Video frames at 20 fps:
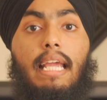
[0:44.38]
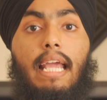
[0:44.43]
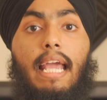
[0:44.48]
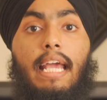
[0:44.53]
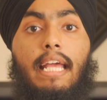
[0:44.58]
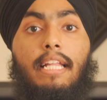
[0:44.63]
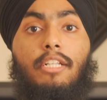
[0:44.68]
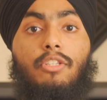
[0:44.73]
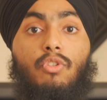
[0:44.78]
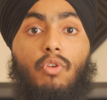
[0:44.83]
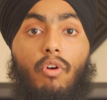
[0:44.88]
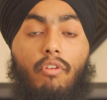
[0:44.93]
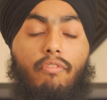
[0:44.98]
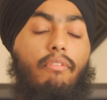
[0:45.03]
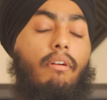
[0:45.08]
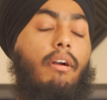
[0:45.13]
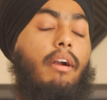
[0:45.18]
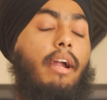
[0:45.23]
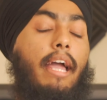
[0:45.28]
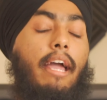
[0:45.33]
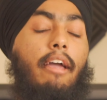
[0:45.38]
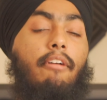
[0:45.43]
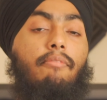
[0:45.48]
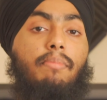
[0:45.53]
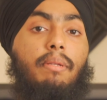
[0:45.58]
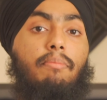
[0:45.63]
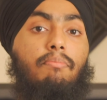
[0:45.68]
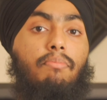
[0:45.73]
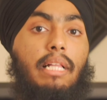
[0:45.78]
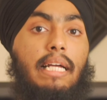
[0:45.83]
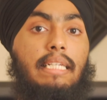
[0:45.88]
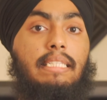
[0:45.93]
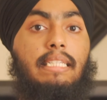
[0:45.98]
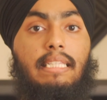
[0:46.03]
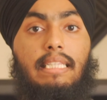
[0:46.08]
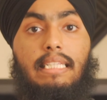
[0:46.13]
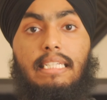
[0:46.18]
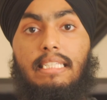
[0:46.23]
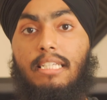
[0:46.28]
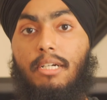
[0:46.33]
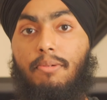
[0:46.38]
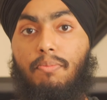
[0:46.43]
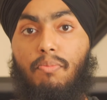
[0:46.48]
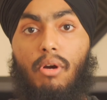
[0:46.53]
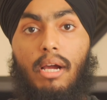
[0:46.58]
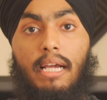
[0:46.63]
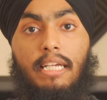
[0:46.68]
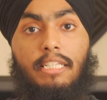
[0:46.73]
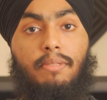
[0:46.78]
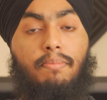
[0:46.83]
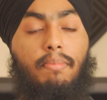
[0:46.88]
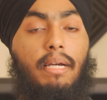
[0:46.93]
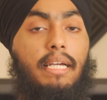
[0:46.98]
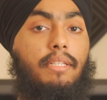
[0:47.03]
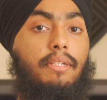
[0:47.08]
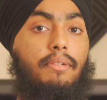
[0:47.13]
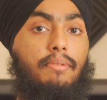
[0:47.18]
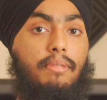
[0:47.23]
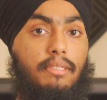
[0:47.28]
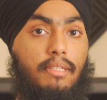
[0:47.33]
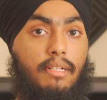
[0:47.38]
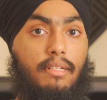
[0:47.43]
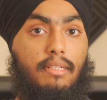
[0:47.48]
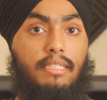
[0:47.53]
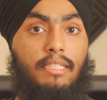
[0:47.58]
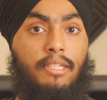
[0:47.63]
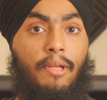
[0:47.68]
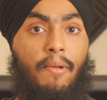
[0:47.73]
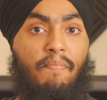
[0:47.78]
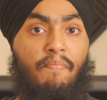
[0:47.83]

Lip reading: and so far I have been pleasantly surprised by the results.